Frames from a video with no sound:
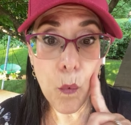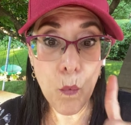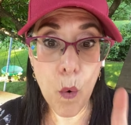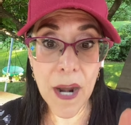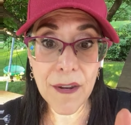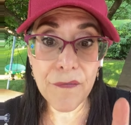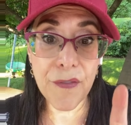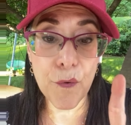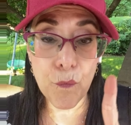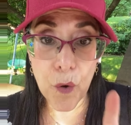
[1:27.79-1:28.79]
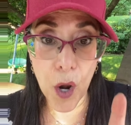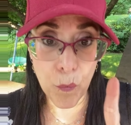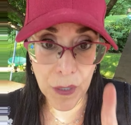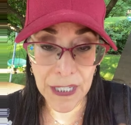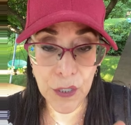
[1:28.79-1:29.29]
one of the
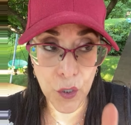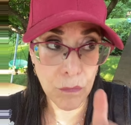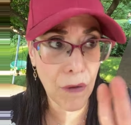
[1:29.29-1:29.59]
really